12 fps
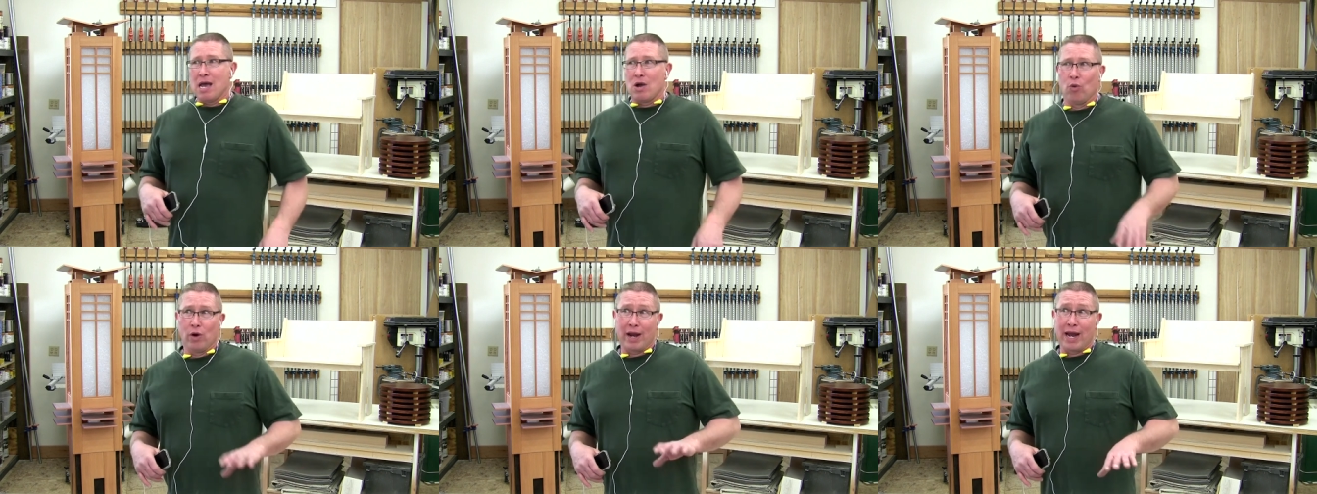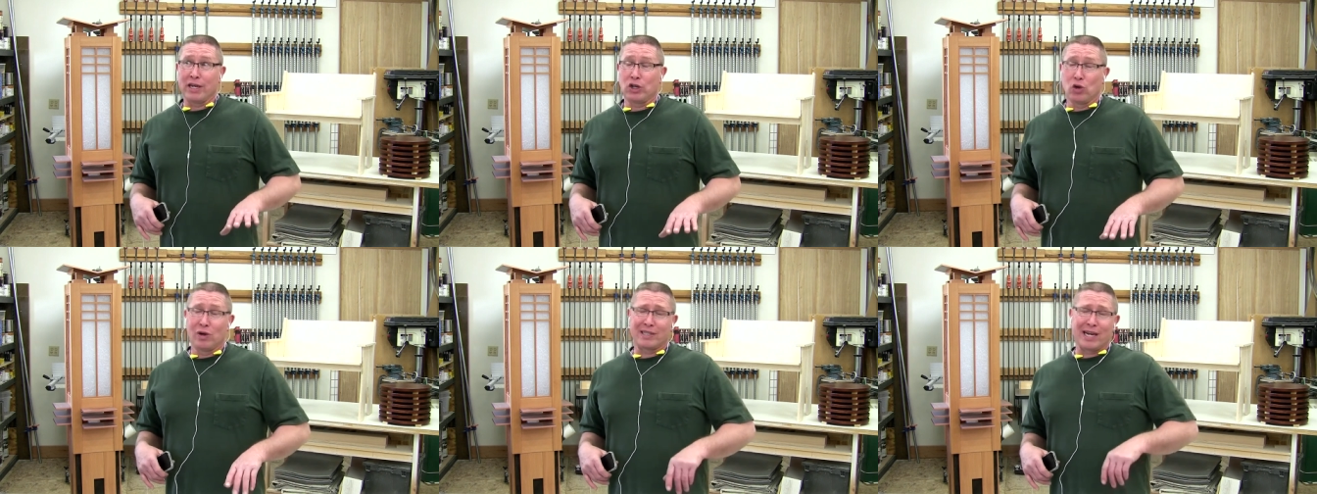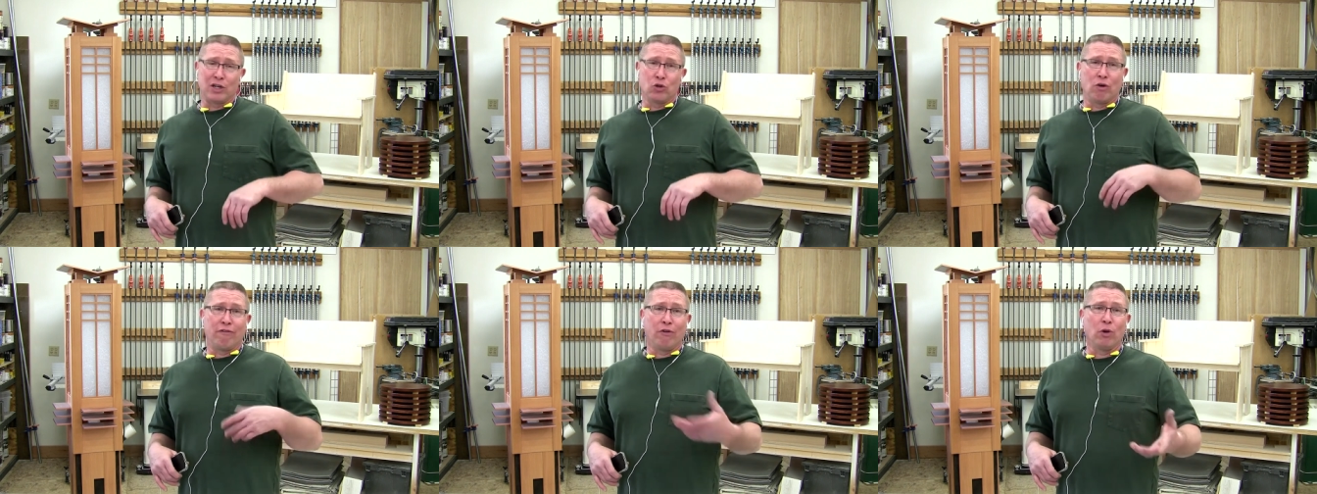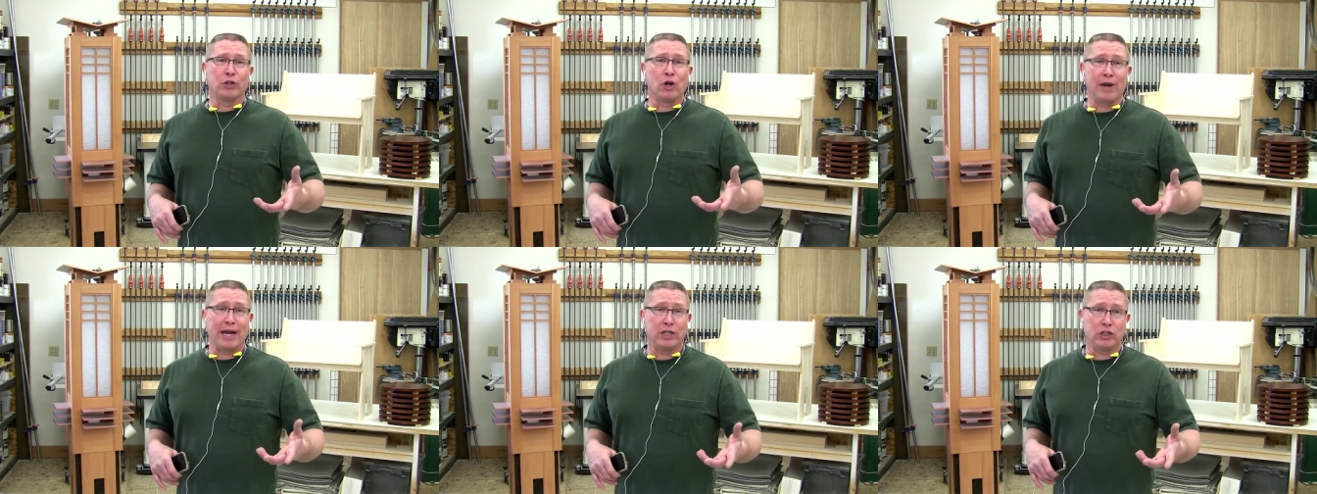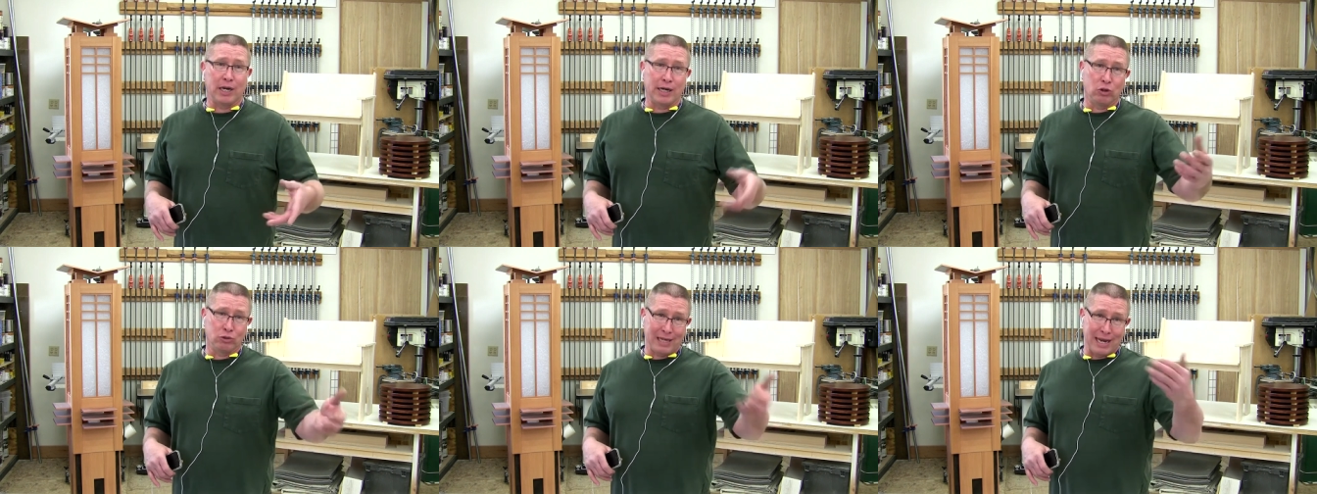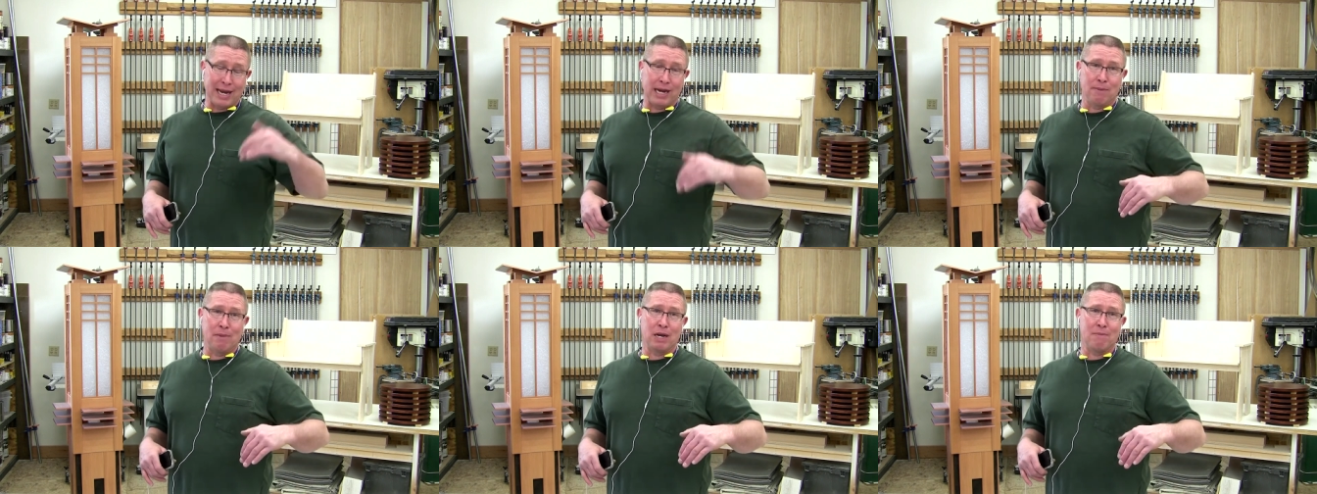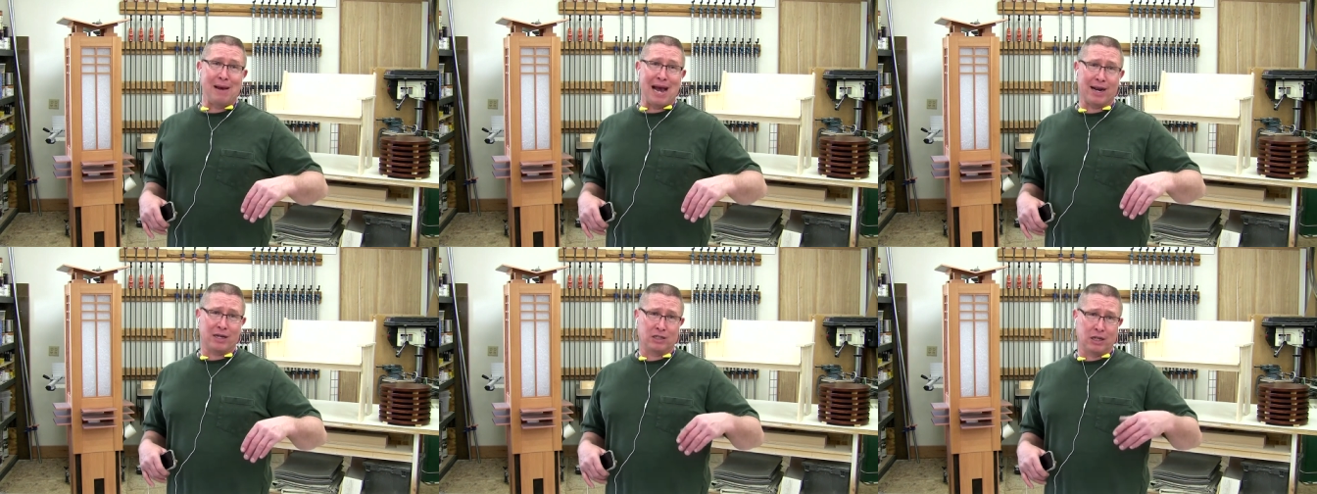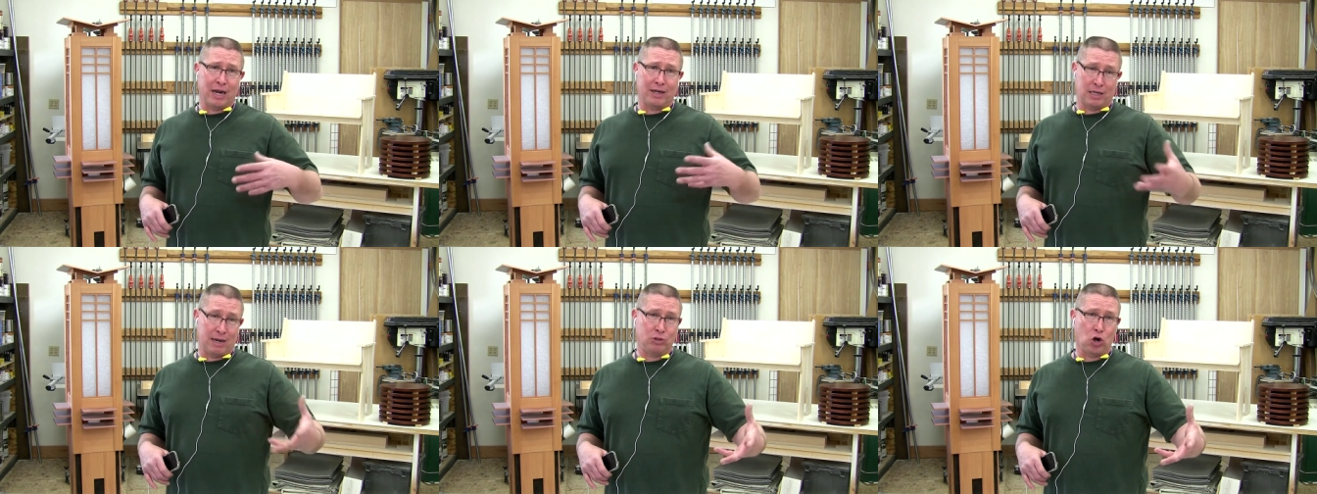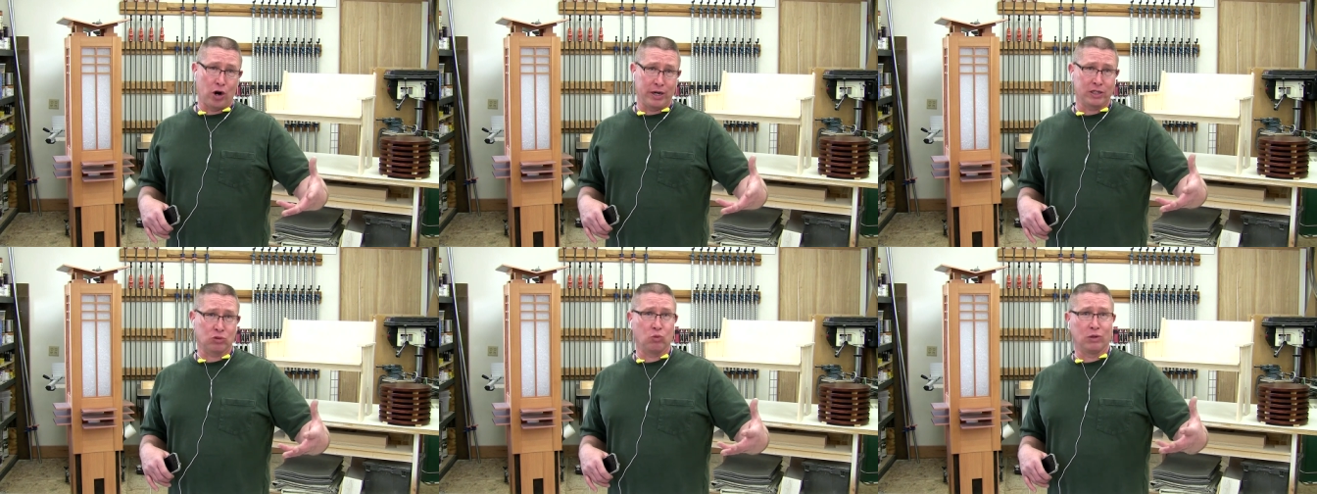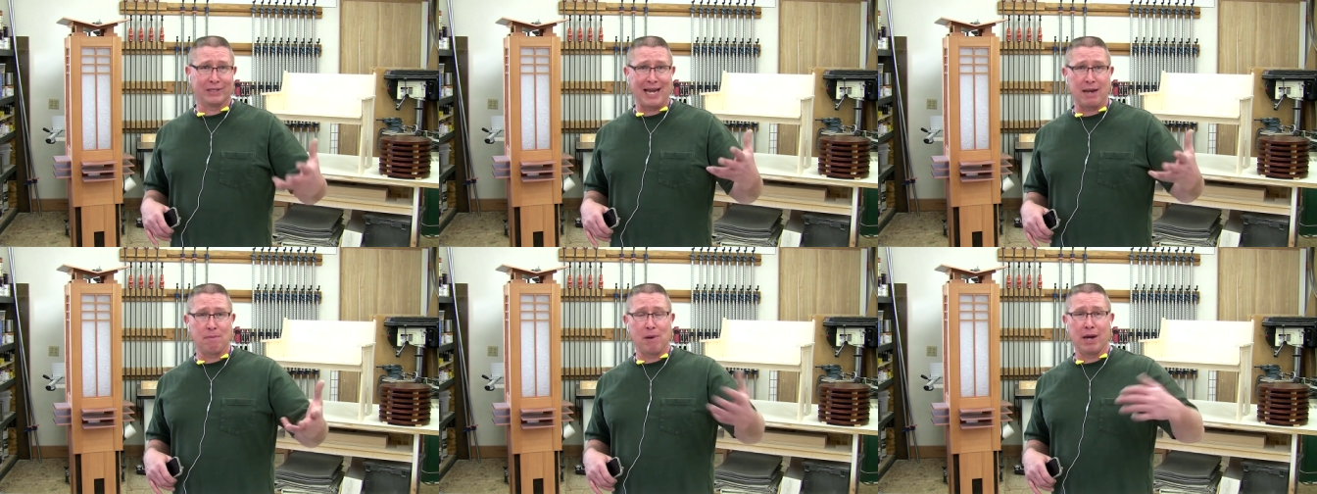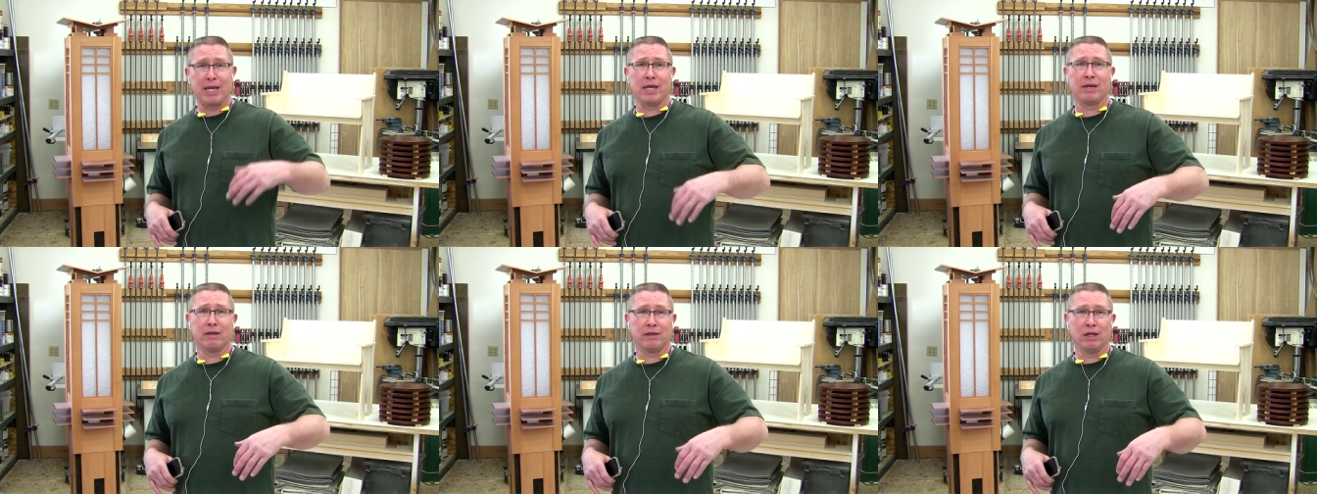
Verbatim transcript: what I do is I do a full donation. I don't take any money back because a lot of times artists will take money.